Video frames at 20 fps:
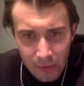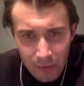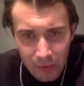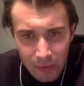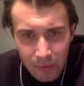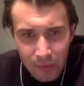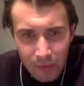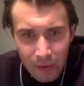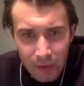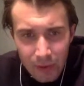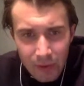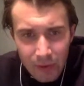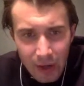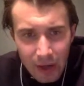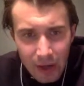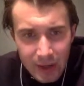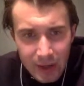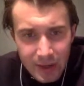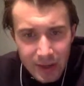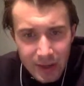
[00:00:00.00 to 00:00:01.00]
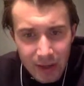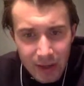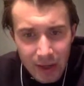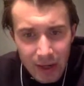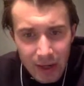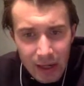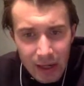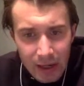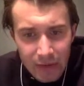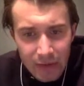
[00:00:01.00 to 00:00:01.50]
a few days
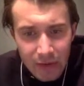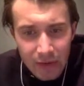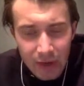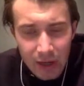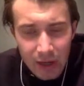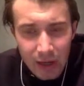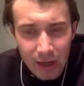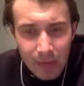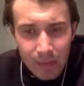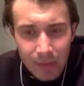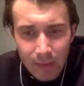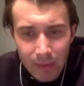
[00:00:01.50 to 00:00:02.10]
there at a time.